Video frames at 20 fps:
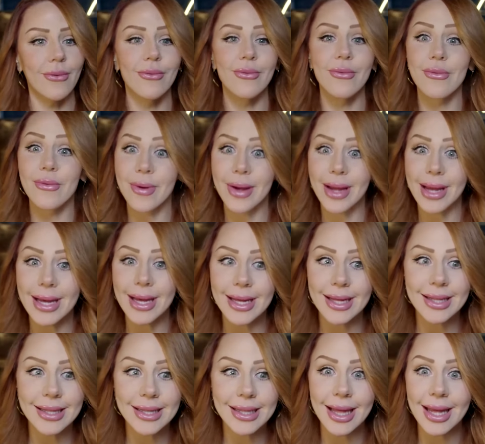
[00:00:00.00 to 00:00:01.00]

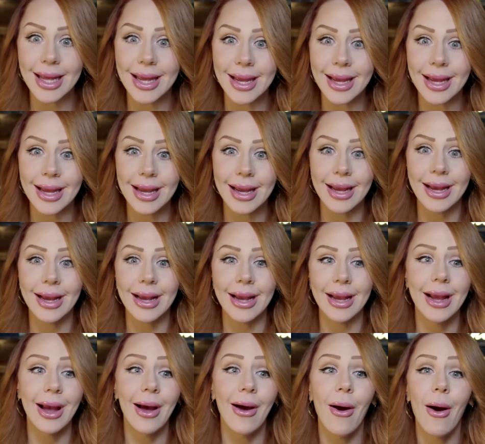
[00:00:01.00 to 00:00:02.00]

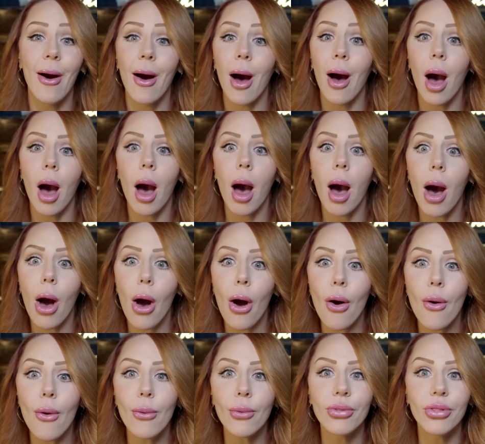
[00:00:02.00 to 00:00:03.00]
Really?
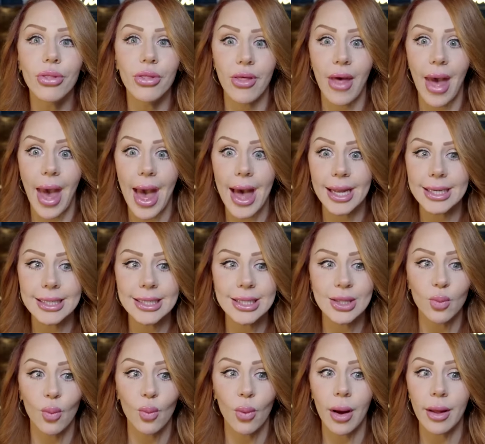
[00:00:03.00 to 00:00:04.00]
Oh, that
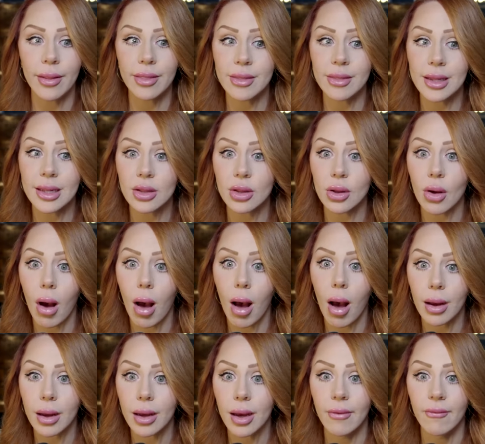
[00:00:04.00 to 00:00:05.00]
is what the
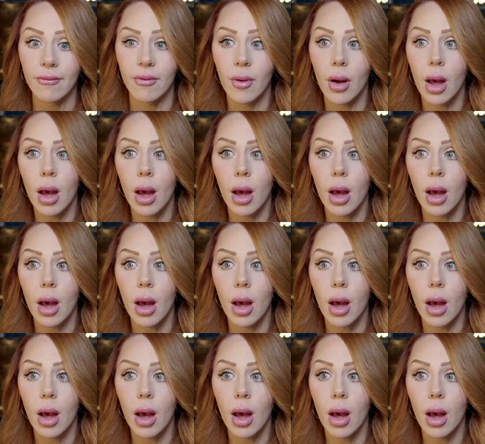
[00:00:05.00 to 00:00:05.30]
talk of.